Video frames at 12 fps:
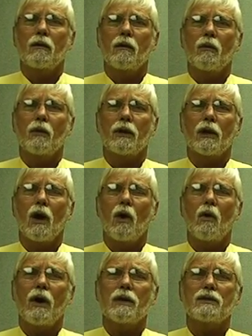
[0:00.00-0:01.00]
We can
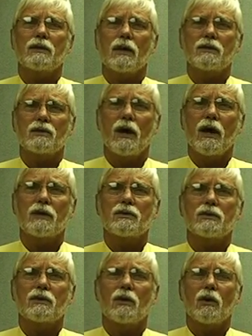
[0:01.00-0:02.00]
always
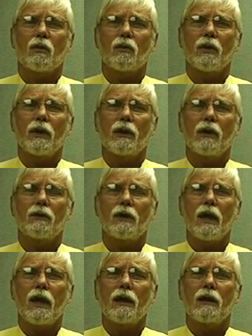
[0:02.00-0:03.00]
adjust,
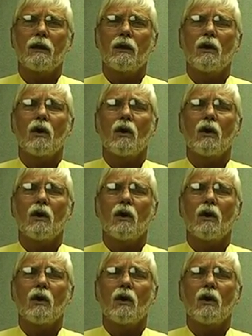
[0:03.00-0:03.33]
relocate,